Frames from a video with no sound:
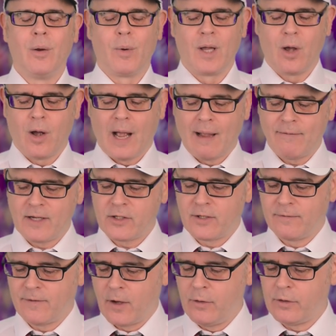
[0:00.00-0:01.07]
we are having
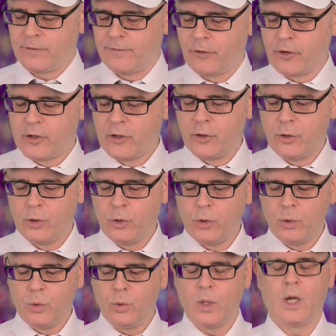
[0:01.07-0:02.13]
to vote for a
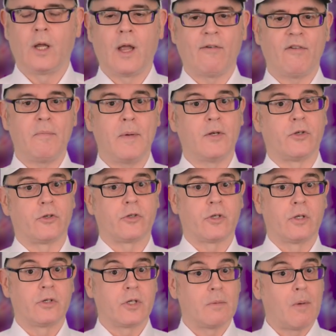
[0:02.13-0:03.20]
new government
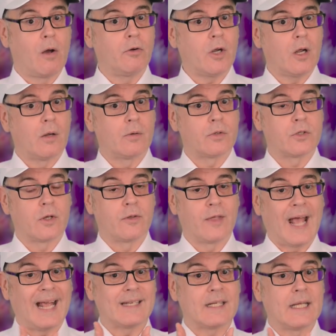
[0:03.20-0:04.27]
tomorrow. So
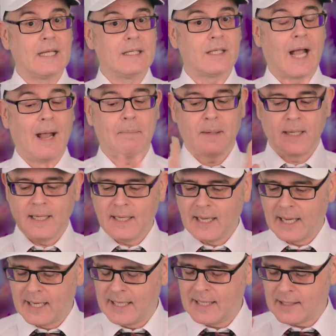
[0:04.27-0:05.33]
that is happening
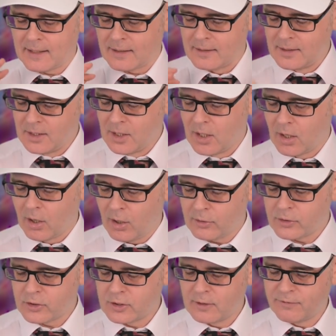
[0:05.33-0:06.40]
here.
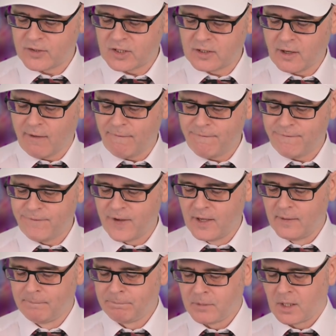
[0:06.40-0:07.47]
Lots of stuff
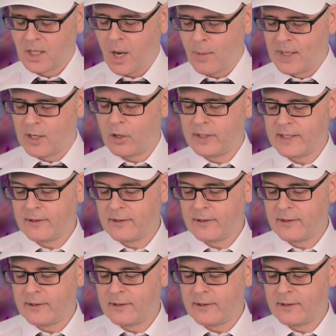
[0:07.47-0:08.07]
going on